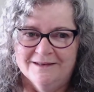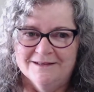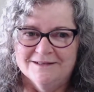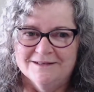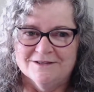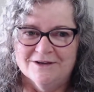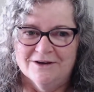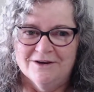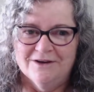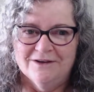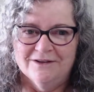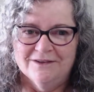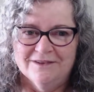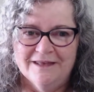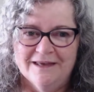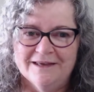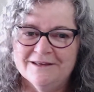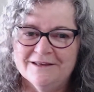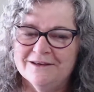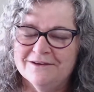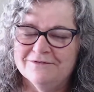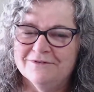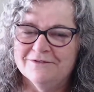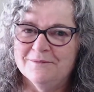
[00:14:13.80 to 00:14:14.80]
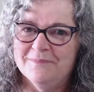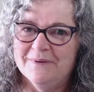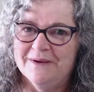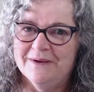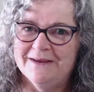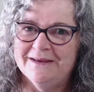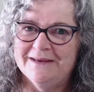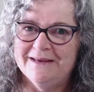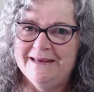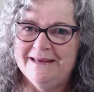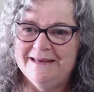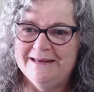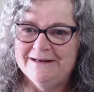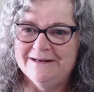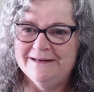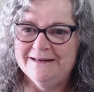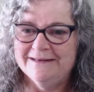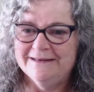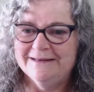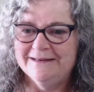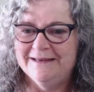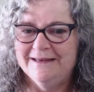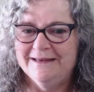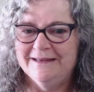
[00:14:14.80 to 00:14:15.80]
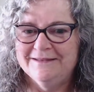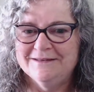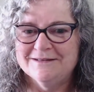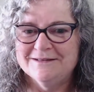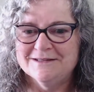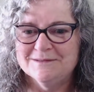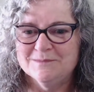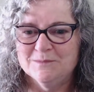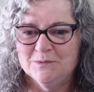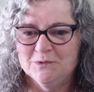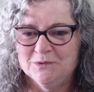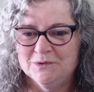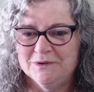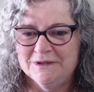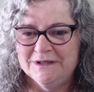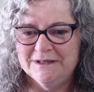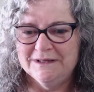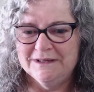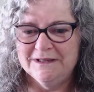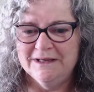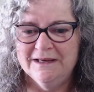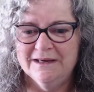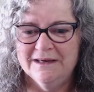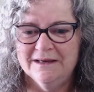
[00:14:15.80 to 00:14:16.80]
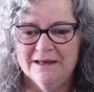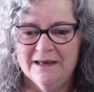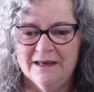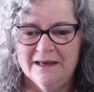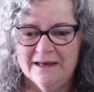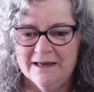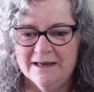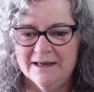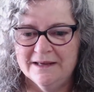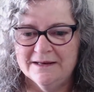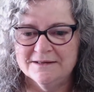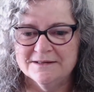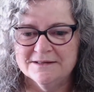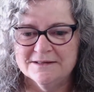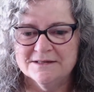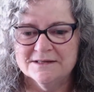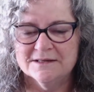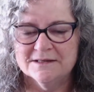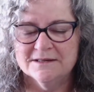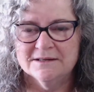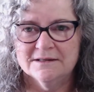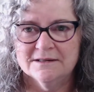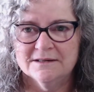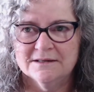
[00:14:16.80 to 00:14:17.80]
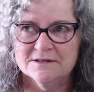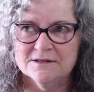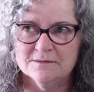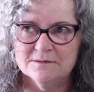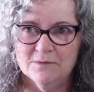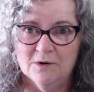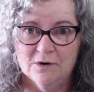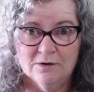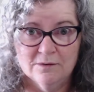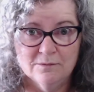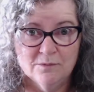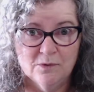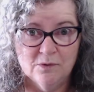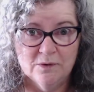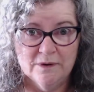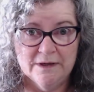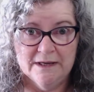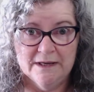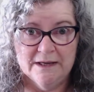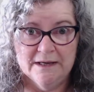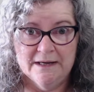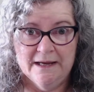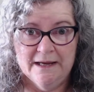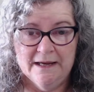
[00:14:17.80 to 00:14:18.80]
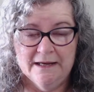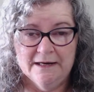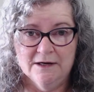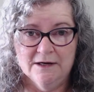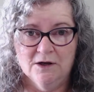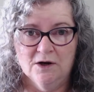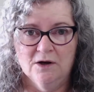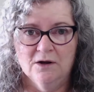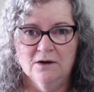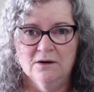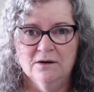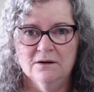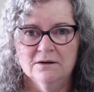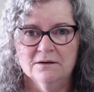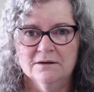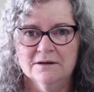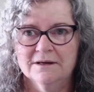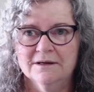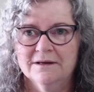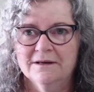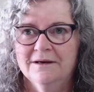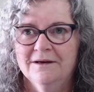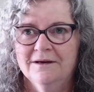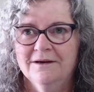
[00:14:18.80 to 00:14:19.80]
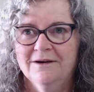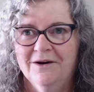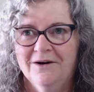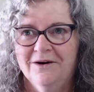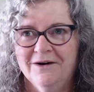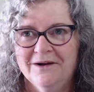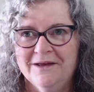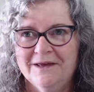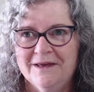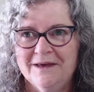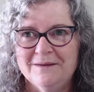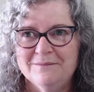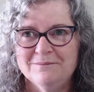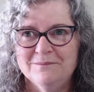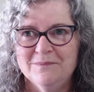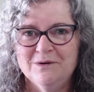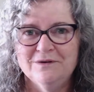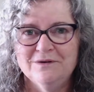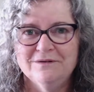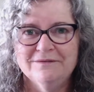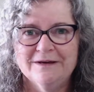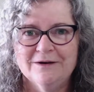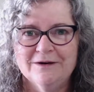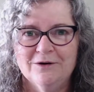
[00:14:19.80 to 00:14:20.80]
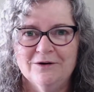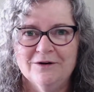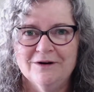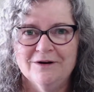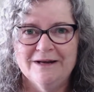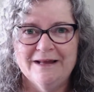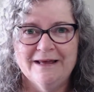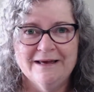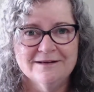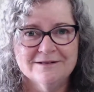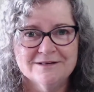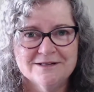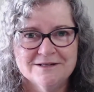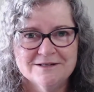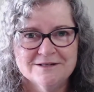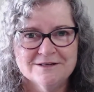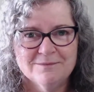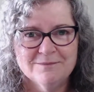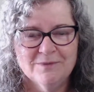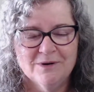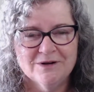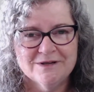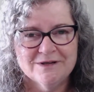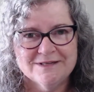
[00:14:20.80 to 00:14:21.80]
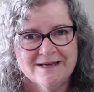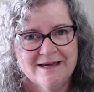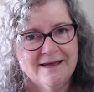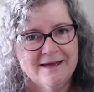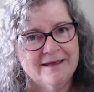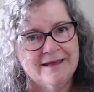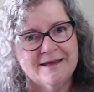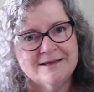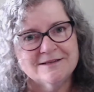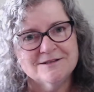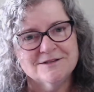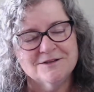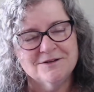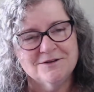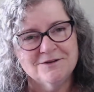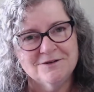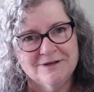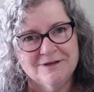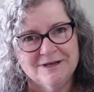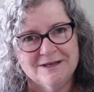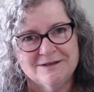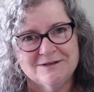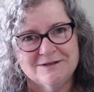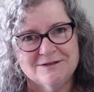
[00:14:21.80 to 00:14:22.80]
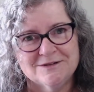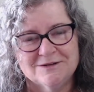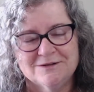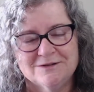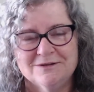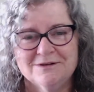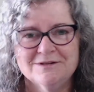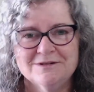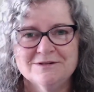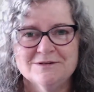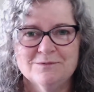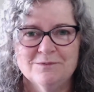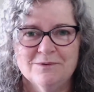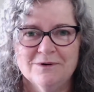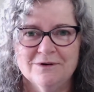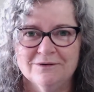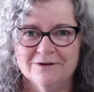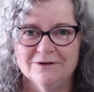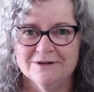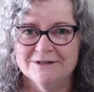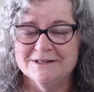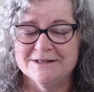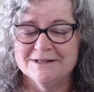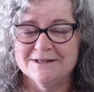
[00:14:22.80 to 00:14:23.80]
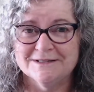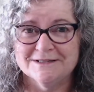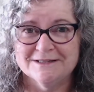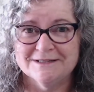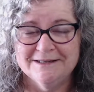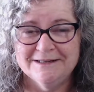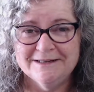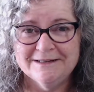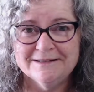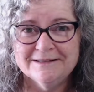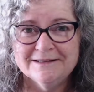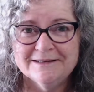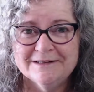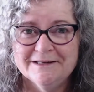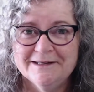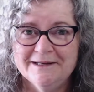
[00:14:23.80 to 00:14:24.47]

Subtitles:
So thank you for being here again this morning, and tomorrow morning at 8 o'clock I am moving on and out into my day, as you need to as well, I dare say.